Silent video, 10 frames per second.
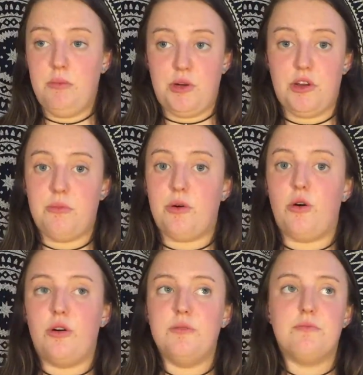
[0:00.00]
put it in a
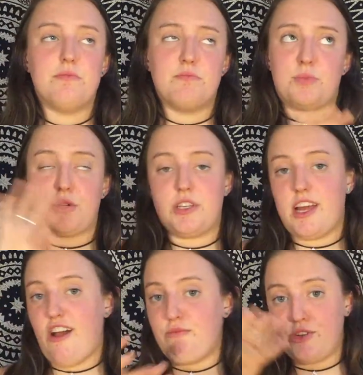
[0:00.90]
bowl, put
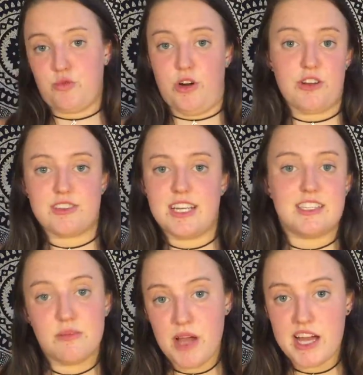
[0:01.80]
however much water it says
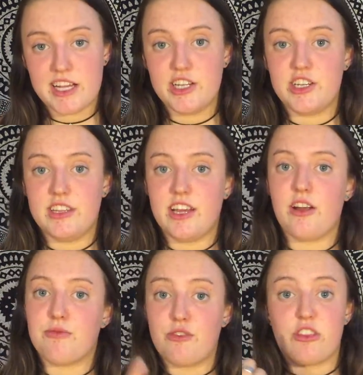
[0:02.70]
in the package in
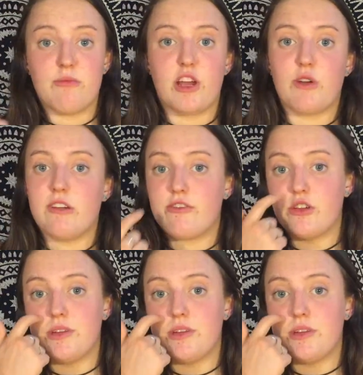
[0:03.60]
there, throw it in the microwave a few